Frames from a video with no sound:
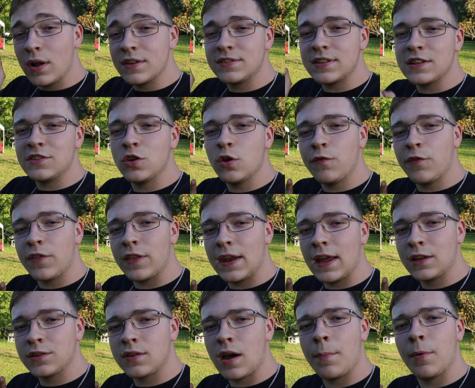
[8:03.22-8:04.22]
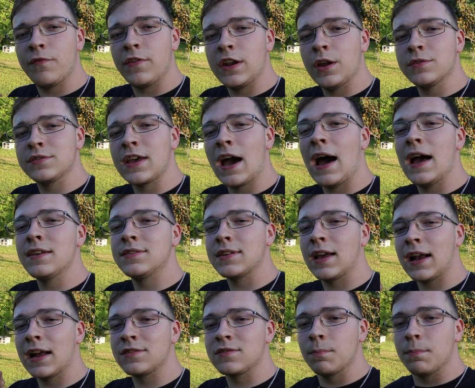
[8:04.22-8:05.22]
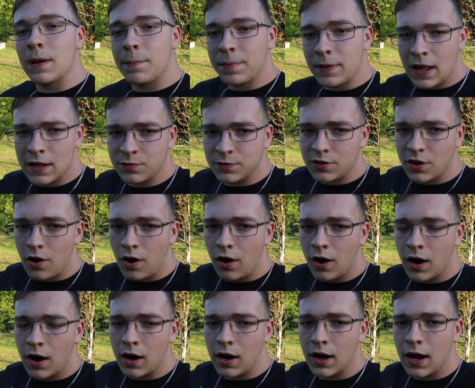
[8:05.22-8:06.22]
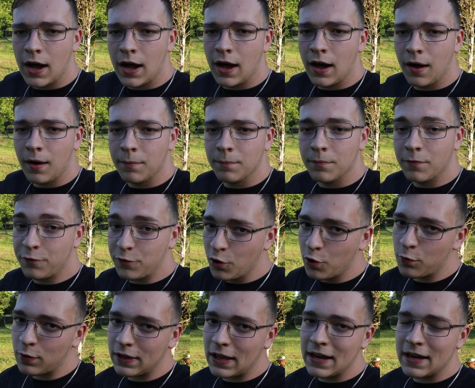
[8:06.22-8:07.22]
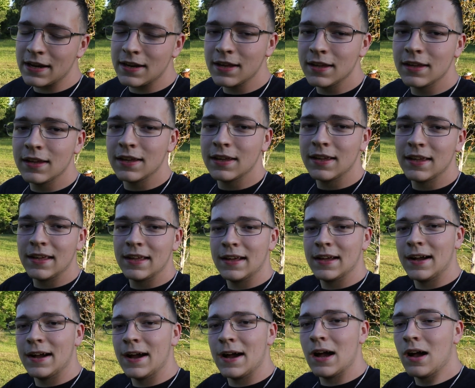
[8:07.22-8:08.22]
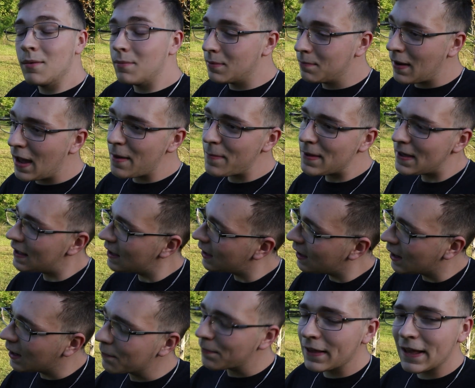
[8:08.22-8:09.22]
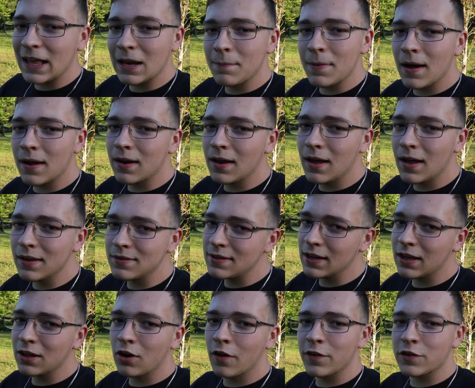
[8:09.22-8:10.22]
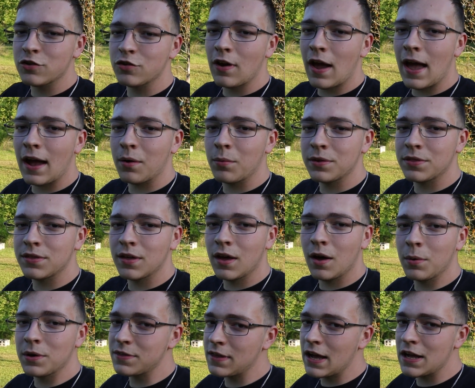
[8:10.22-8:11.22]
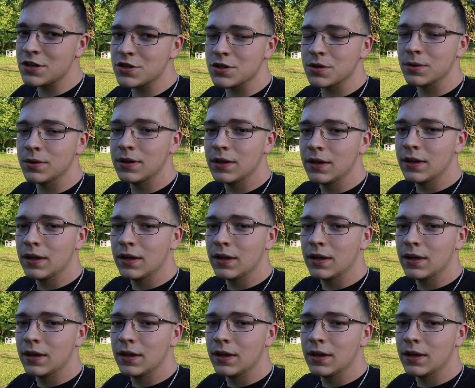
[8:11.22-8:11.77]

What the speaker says: ahead and stay tuned for the next couple videos, guys. I got some big plans with the car, fuel related. And maybe I'm thinking about taking it on the track with Andrew